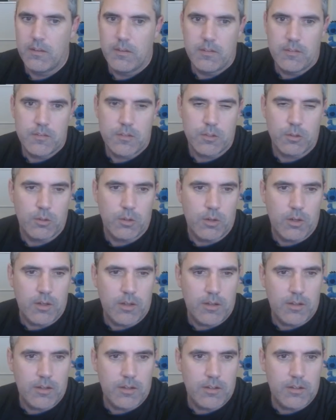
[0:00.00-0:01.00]
So
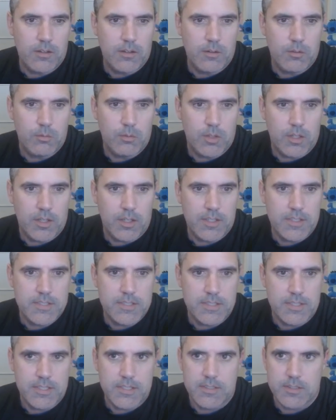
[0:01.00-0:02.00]
what I
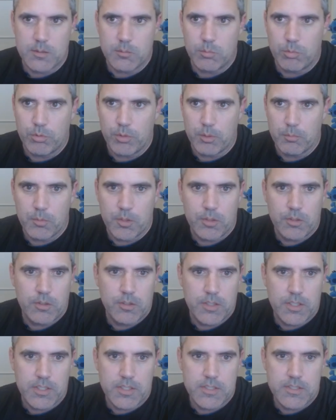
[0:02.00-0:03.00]
see is the perimeter
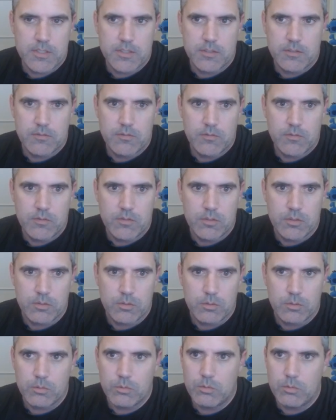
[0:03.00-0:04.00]
is
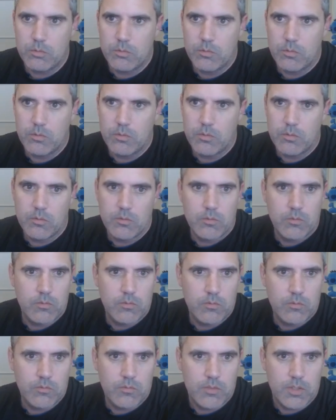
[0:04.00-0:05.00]
2
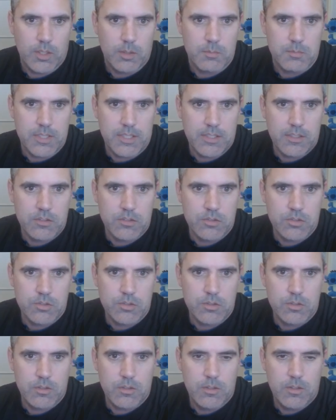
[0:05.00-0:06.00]
times H
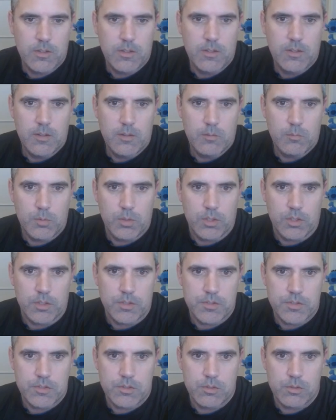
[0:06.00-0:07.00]

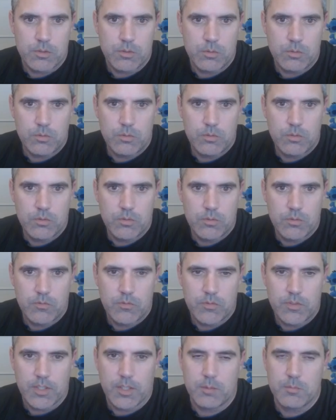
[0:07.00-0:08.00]
plus 2
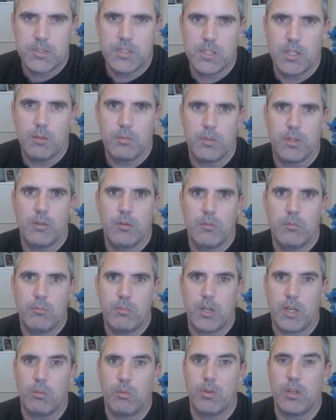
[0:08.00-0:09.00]
times W.
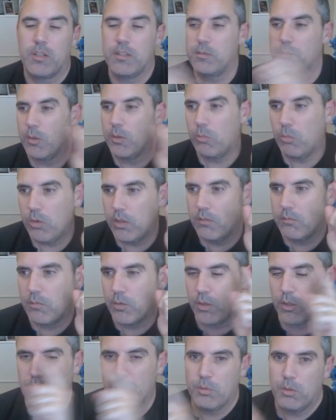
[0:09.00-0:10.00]
But I want it to be a one
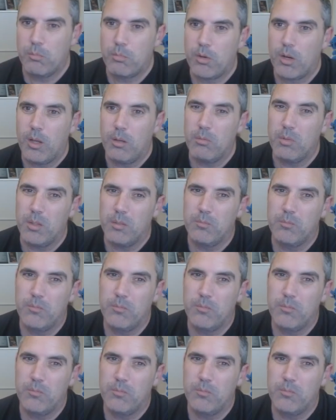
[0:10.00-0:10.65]
variable problem.